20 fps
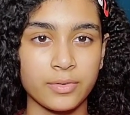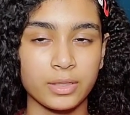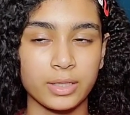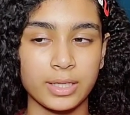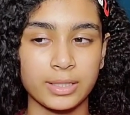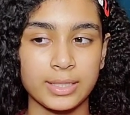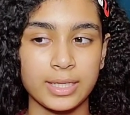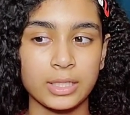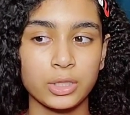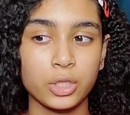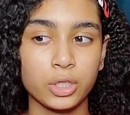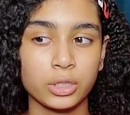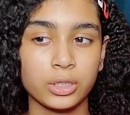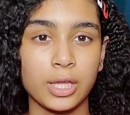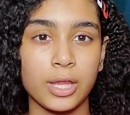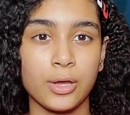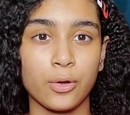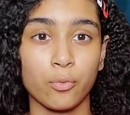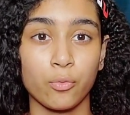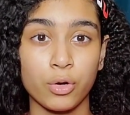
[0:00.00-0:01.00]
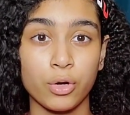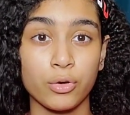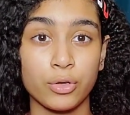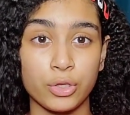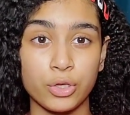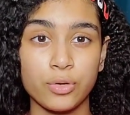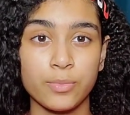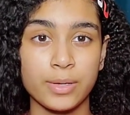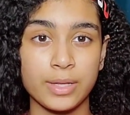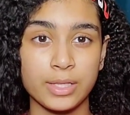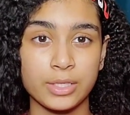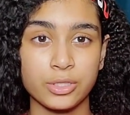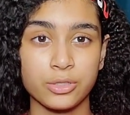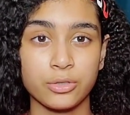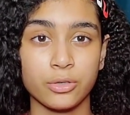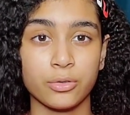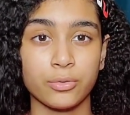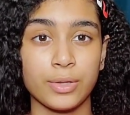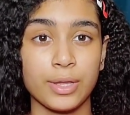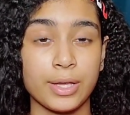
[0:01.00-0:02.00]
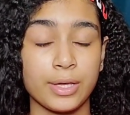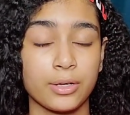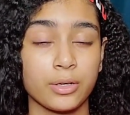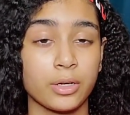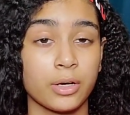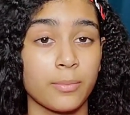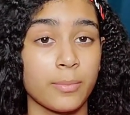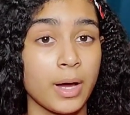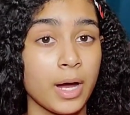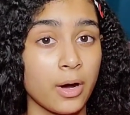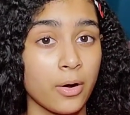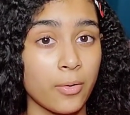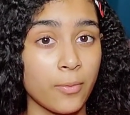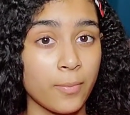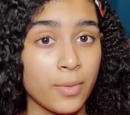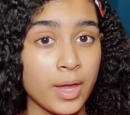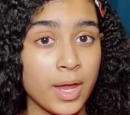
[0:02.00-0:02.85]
Like, they look like real humans, you know. They come out